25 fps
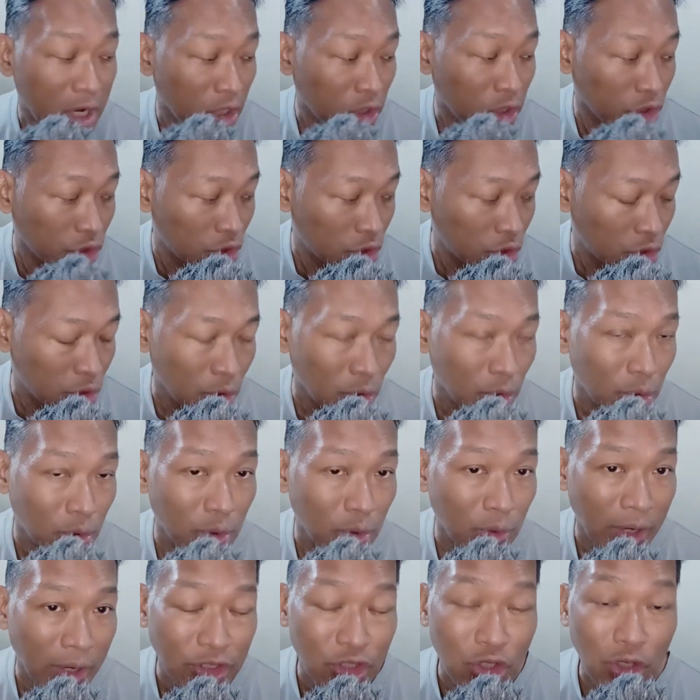So
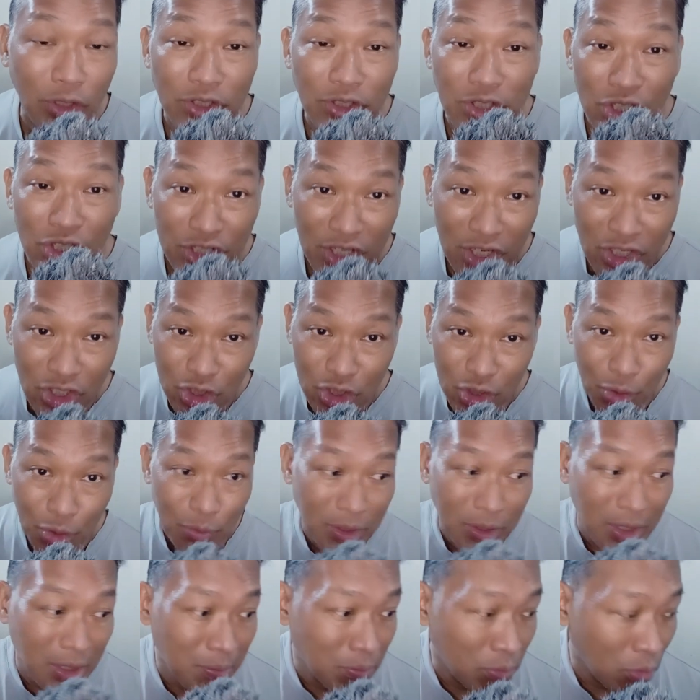I strongly suggest you
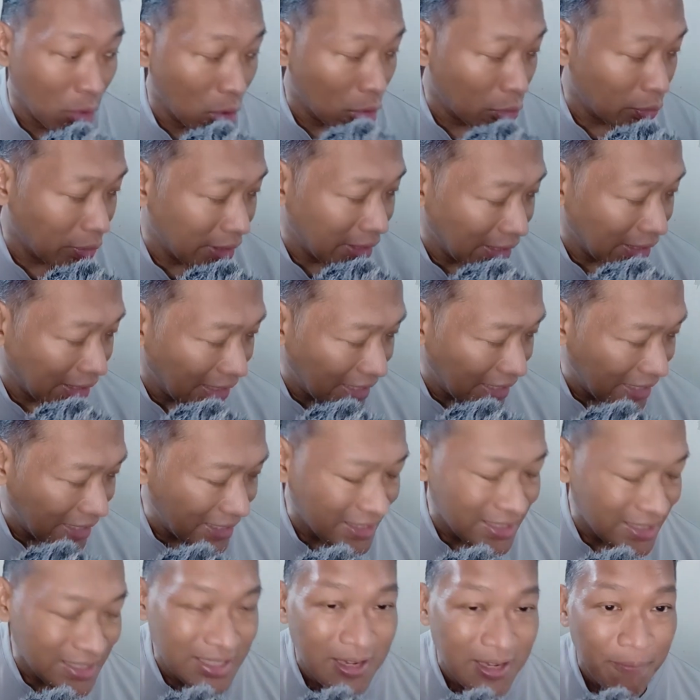read Maureen
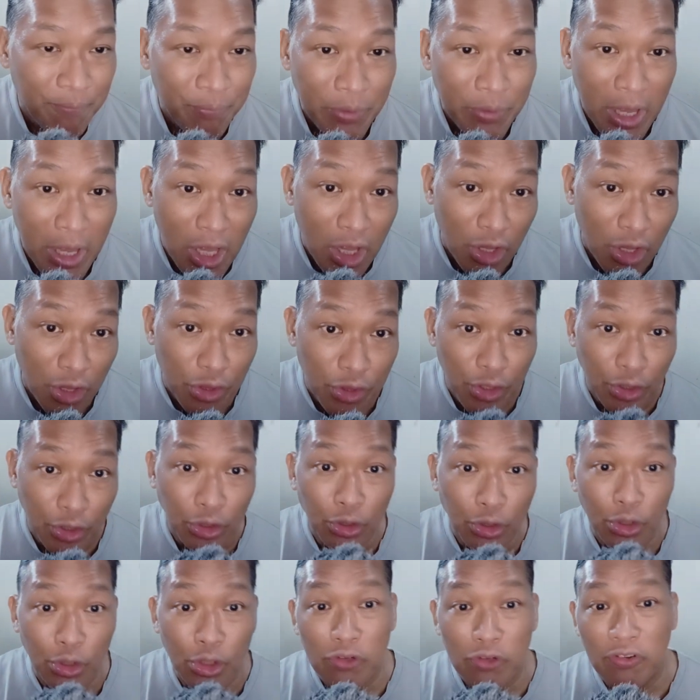Lee's the
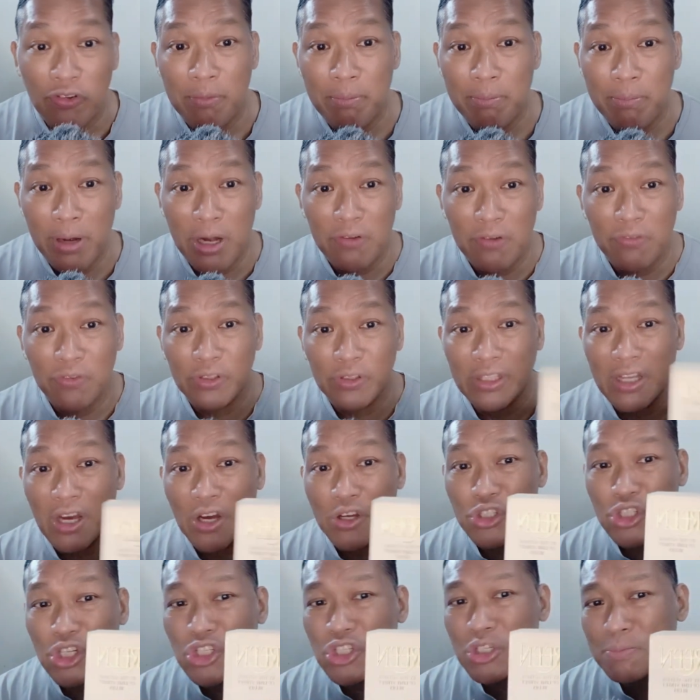Girl from Barefoot House.
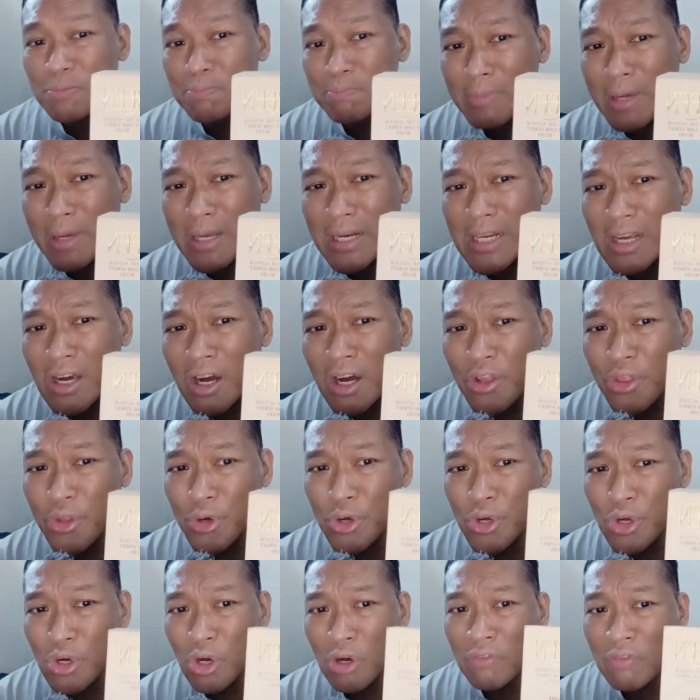She has many other
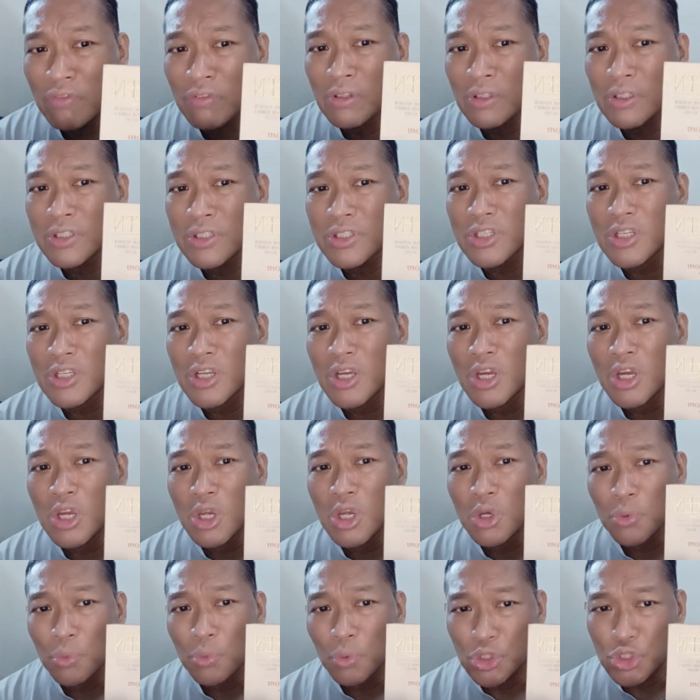novels
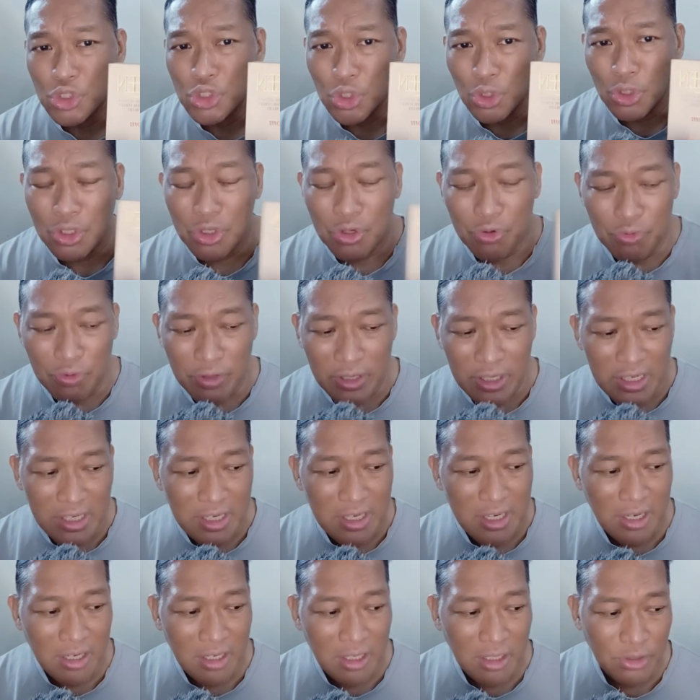which you can read.
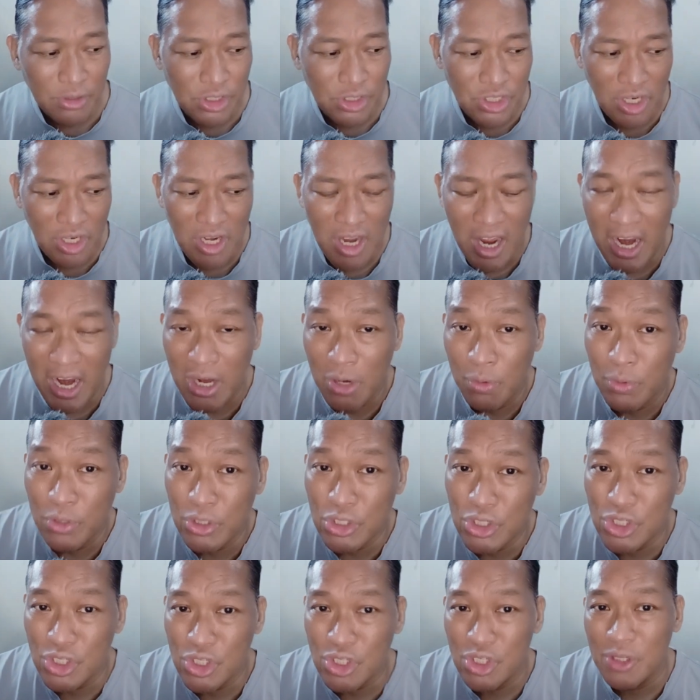Uh, she's an
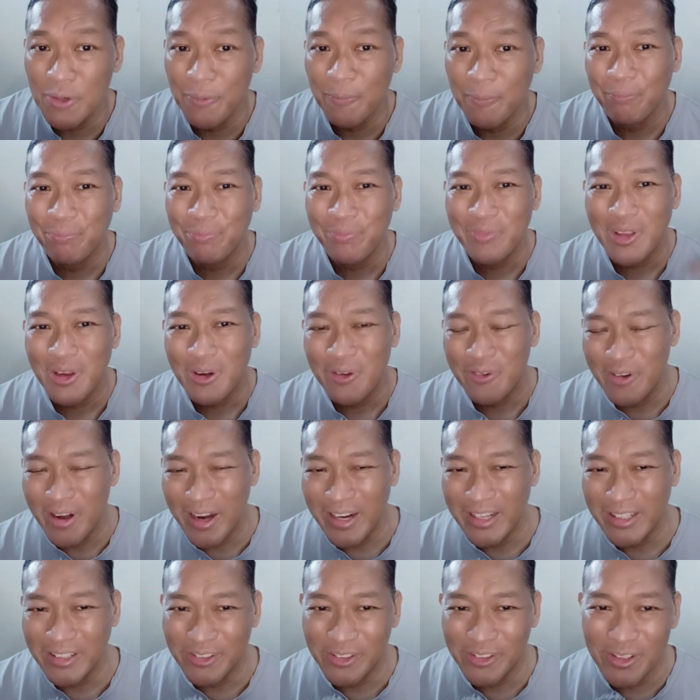Irish
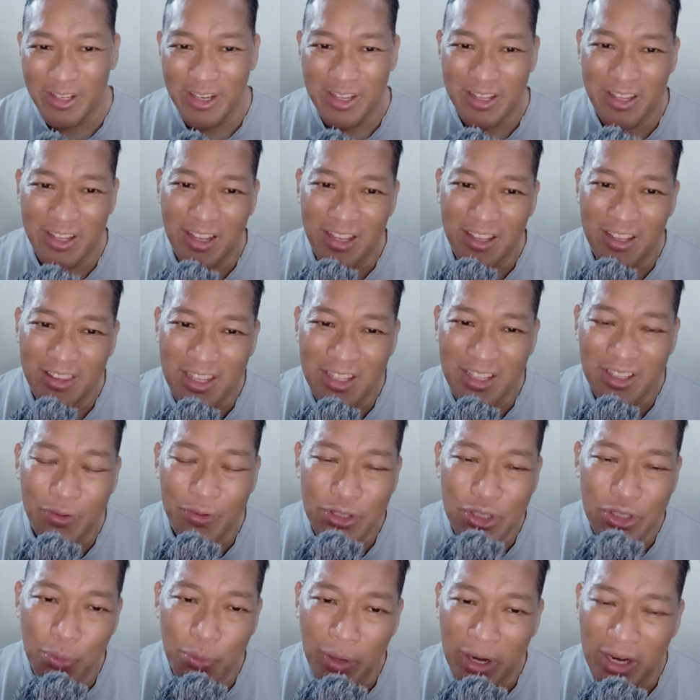writer, and I think the
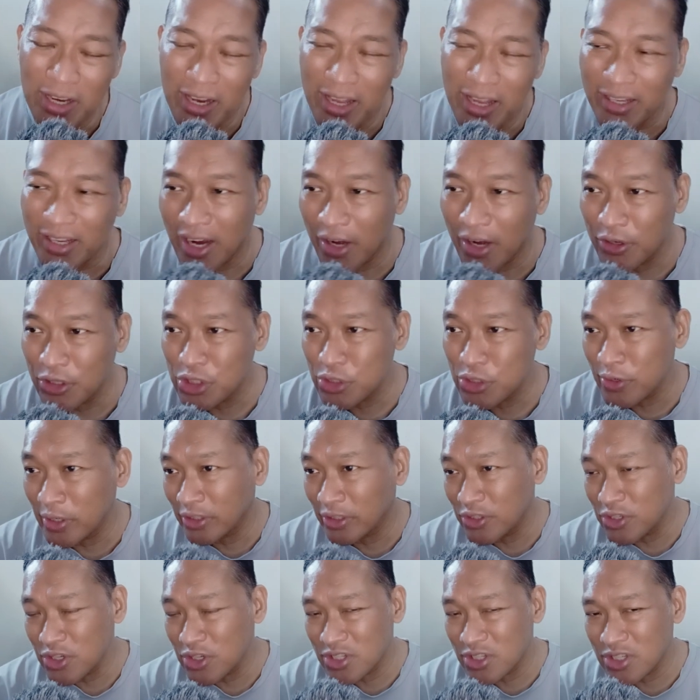reason why I like Irish
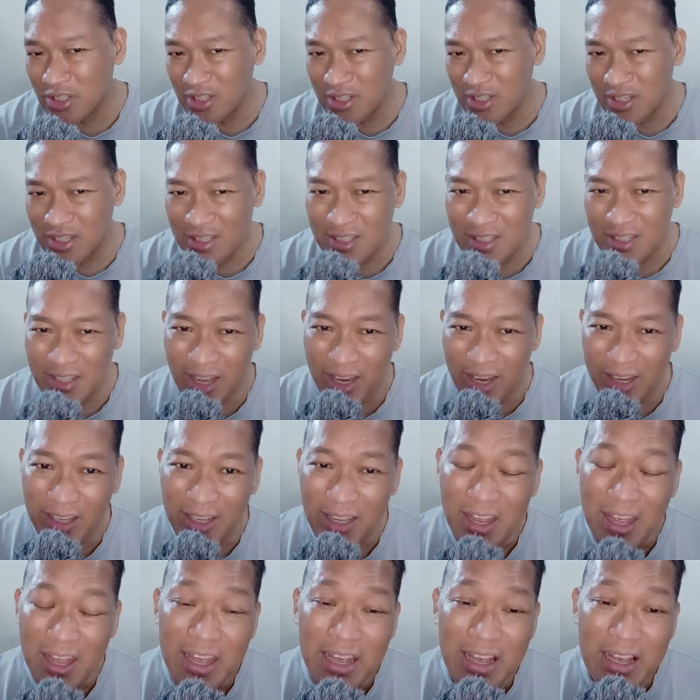writers is, is like
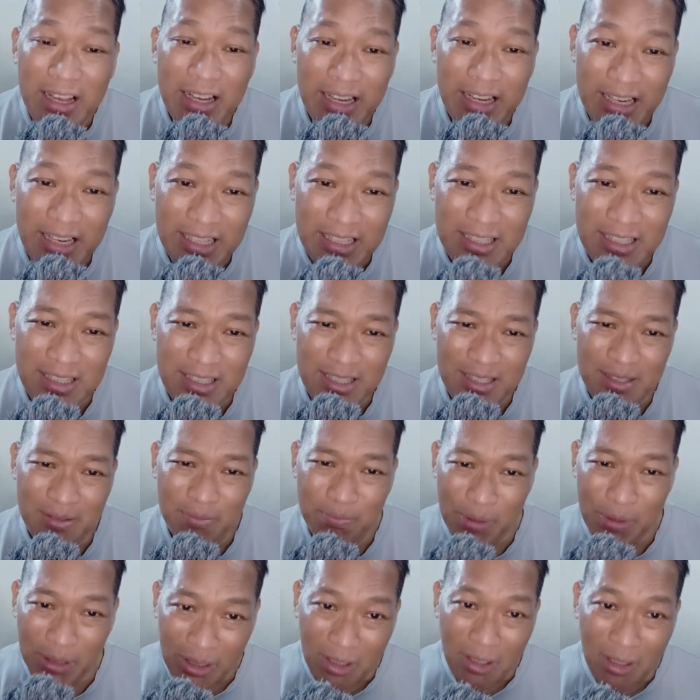is
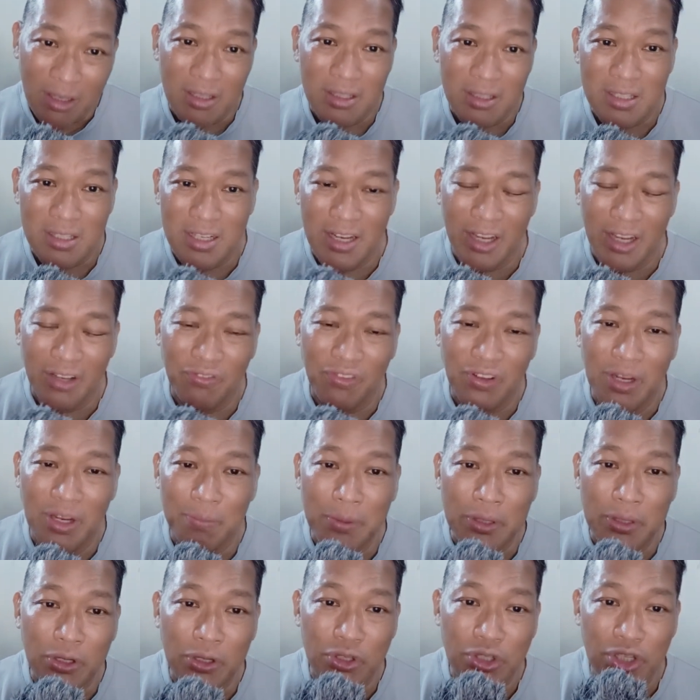because like
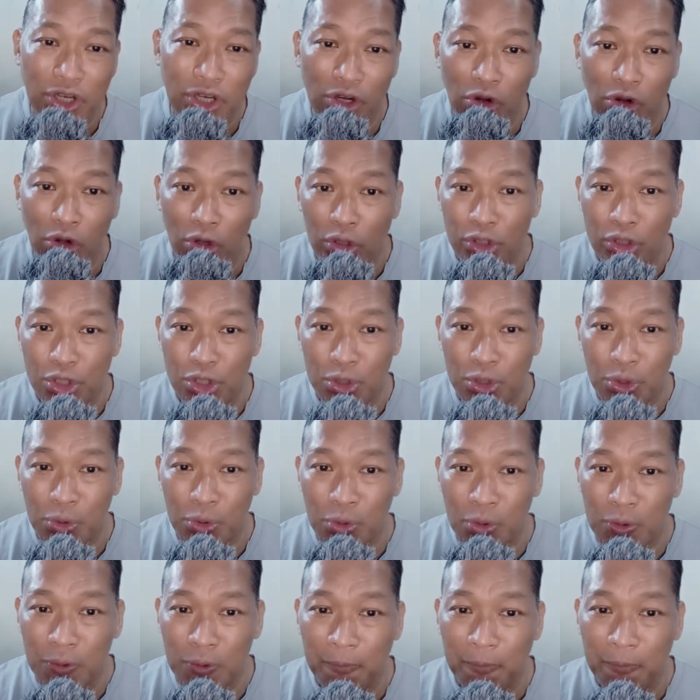Filipinos, they're also